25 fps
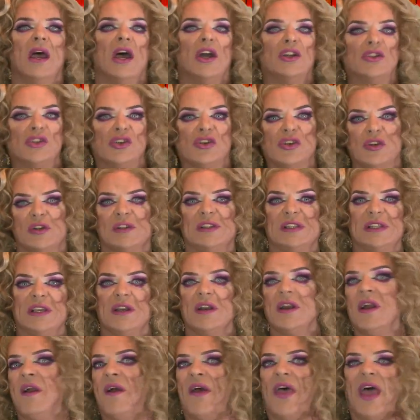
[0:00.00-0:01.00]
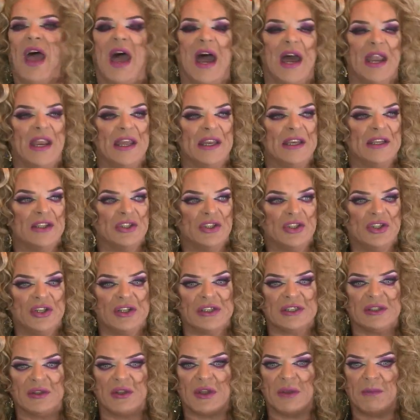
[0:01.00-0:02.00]
and juicier. And it is
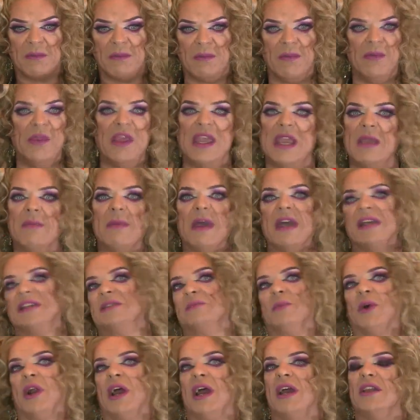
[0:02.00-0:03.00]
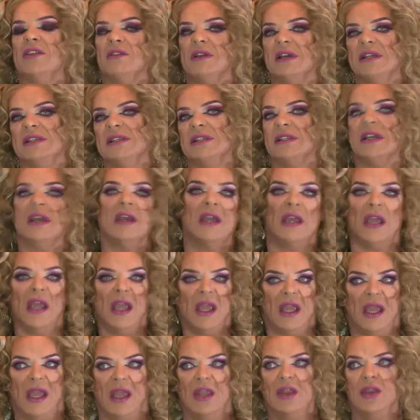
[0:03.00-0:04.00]
just the, the best Pride there is
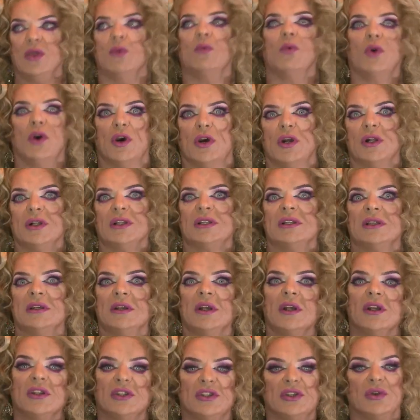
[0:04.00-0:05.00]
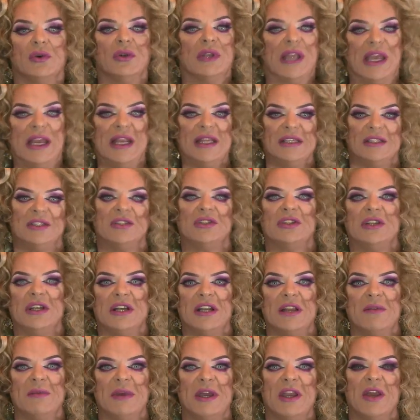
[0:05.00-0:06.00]
in the world. So ladies and
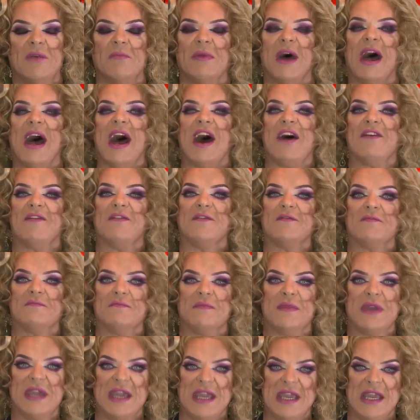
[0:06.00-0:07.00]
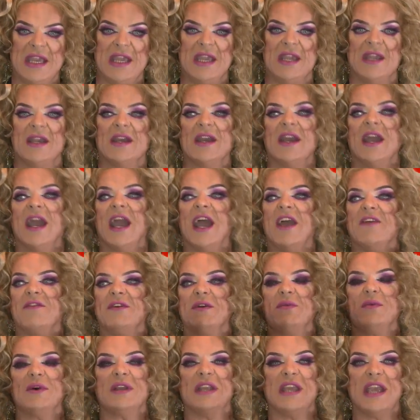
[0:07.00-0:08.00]
gentlemen, on behalf of me,
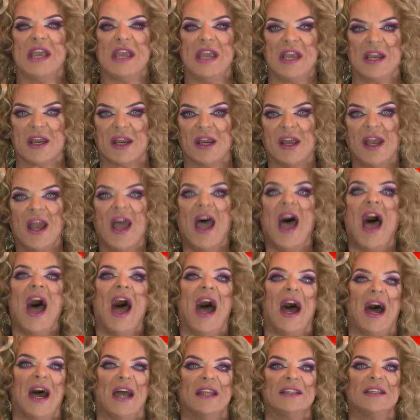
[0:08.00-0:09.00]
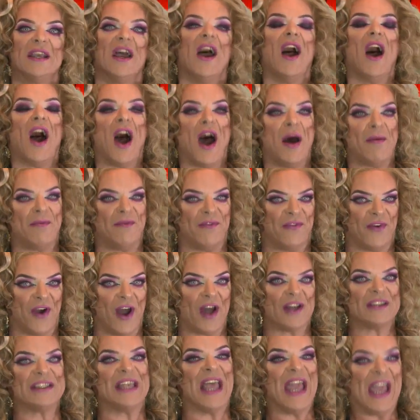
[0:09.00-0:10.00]
everyone here at
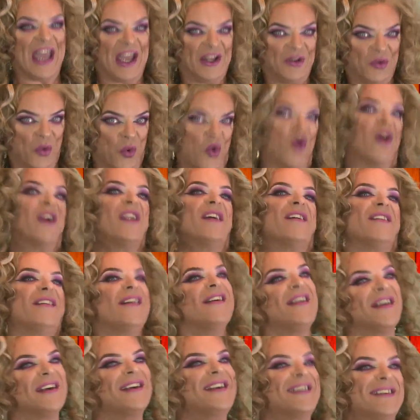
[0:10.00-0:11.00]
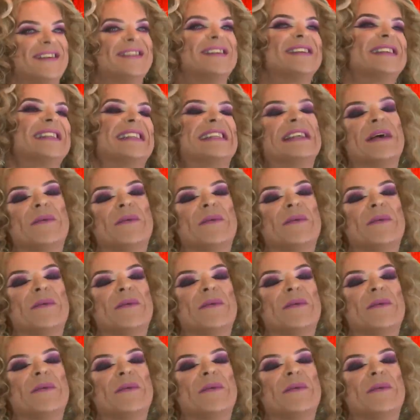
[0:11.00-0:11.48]
OpFrocks headquarters,